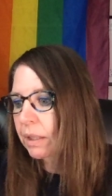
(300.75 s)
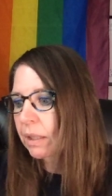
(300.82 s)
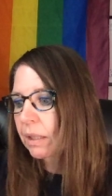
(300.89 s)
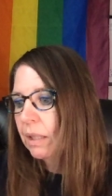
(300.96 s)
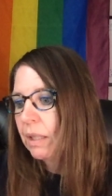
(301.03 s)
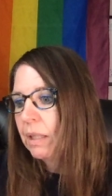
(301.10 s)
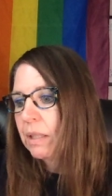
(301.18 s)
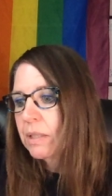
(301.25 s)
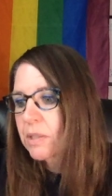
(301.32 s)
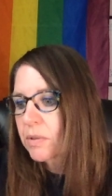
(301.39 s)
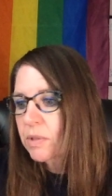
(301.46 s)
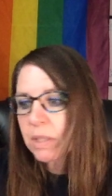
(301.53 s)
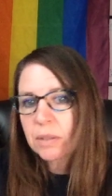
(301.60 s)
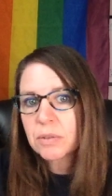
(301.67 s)
And so
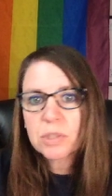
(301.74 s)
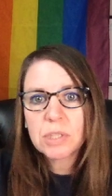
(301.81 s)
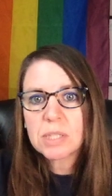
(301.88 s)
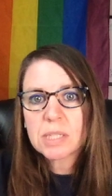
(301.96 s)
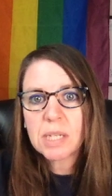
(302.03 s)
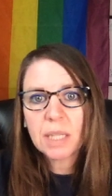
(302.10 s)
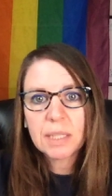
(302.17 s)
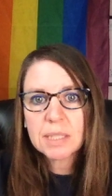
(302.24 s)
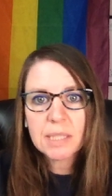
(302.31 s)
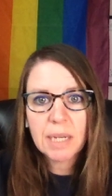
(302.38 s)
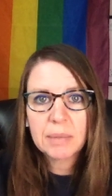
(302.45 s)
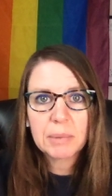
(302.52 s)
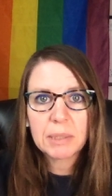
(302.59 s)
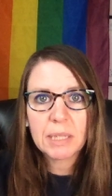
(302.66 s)
dinner is just not the
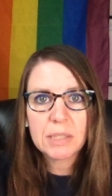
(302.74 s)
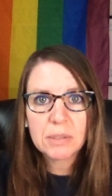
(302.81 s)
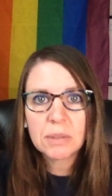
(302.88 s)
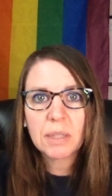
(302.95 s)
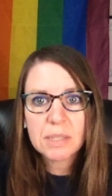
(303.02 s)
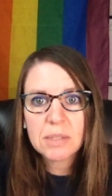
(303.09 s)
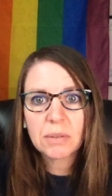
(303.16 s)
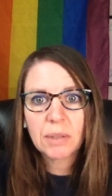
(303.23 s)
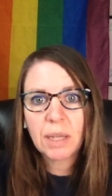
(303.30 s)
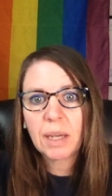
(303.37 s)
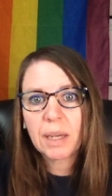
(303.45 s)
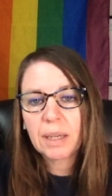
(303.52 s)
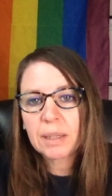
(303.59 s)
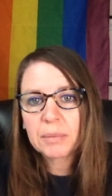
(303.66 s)
time that I do that. So
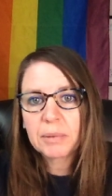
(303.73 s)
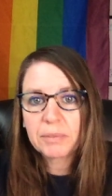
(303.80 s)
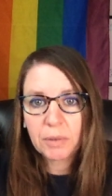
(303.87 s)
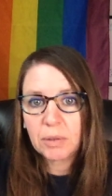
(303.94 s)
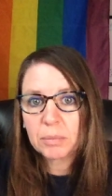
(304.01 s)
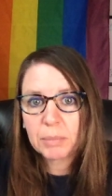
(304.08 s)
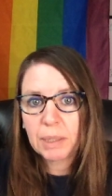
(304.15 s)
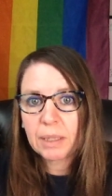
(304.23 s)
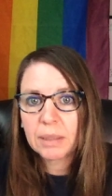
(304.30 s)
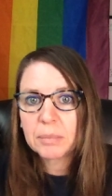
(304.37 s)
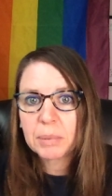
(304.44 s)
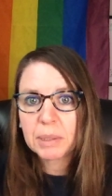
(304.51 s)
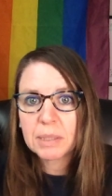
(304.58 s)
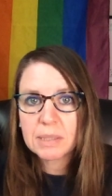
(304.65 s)
yeah, I got my phone in my
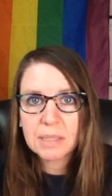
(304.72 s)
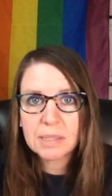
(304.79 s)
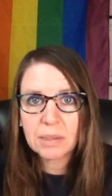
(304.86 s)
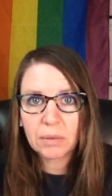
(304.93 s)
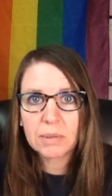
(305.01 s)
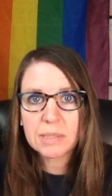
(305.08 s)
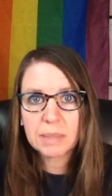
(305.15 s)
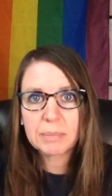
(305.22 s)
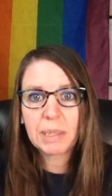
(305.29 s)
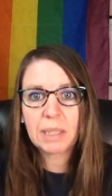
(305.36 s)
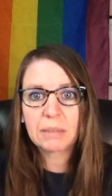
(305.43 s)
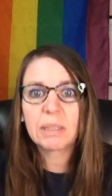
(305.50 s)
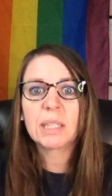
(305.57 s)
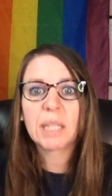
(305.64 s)
hand because it's the only time I
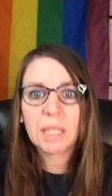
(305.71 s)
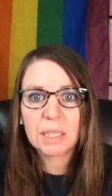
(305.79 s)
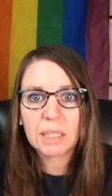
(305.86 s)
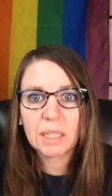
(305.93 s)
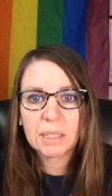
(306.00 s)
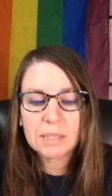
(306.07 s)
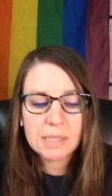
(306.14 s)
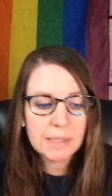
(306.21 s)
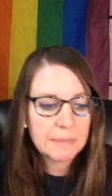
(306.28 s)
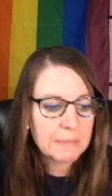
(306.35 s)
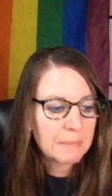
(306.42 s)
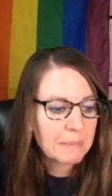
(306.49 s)
can read the headlines.